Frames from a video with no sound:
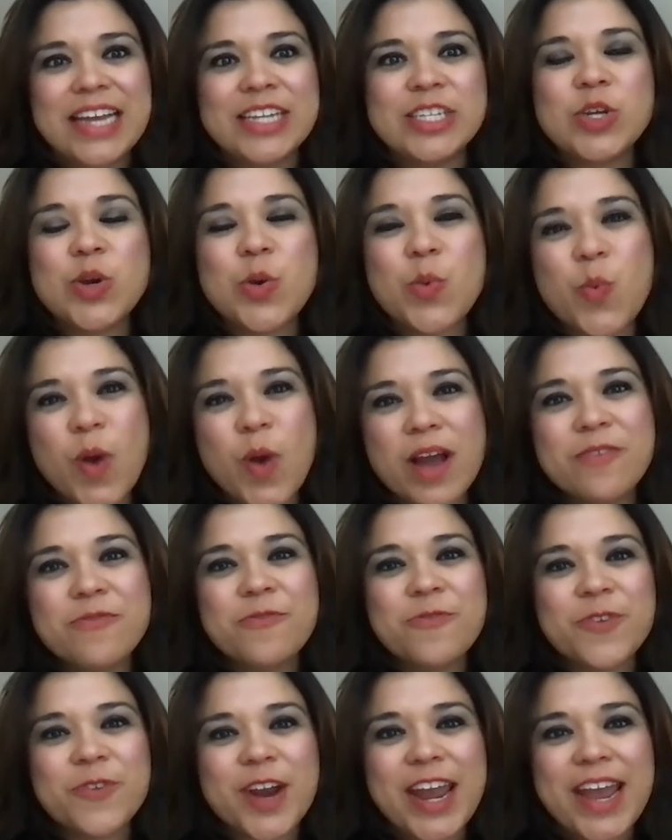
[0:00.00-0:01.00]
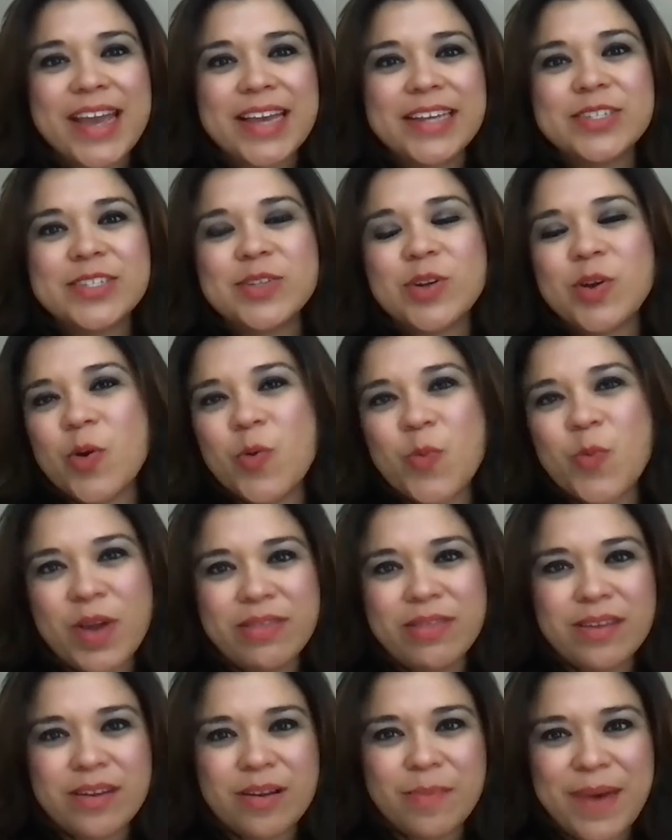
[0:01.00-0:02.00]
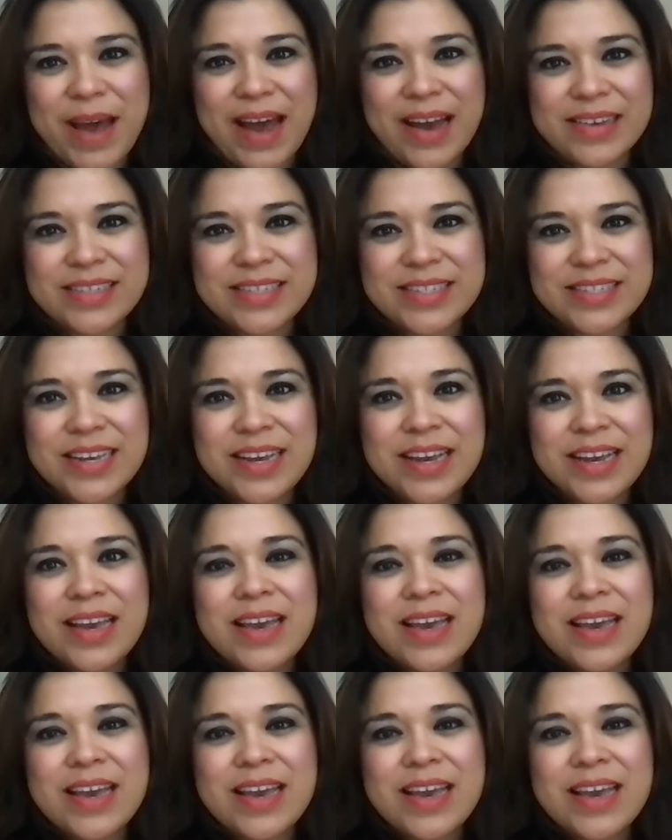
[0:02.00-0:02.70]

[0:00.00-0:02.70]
into one phrase or one little box.